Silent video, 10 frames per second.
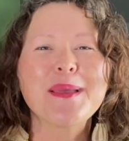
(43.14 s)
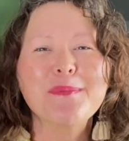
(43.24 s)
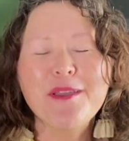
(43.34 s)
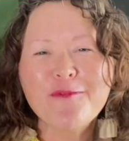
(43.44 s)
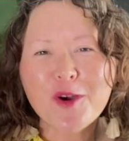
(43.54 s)

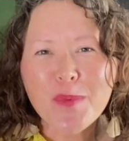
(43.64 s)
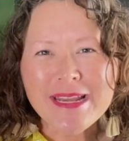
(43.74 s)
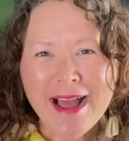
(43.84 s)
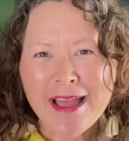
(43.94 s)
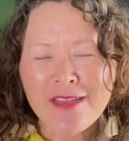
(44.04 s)
Before
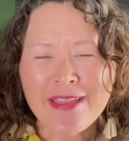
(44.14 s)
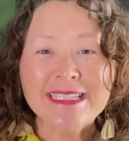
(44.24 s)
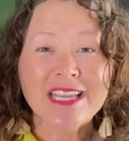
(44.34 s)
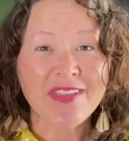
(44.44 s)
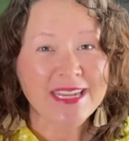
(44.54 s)
we dive
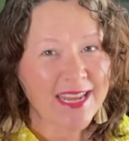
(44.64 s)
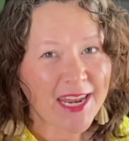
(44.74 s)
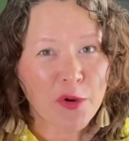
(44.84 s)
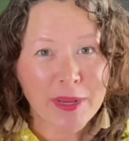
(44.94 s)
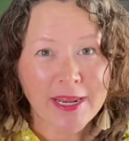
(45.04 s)
into the
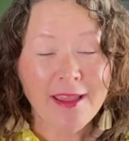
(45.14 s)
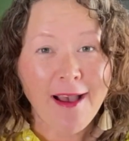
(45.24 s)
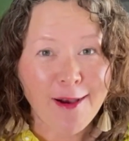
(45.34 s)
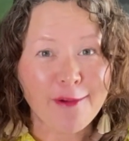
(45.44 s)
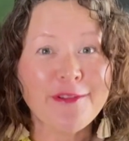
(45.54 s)
nitty-gritty
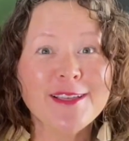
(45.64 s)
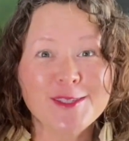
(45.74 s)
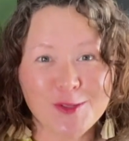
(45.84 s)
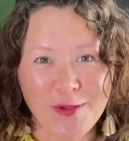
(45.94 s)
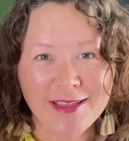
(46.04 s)
of
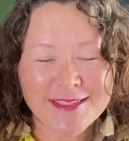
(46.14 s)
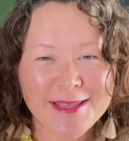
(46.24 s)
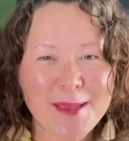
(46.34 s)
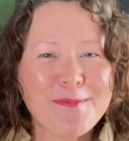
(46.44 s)
stress,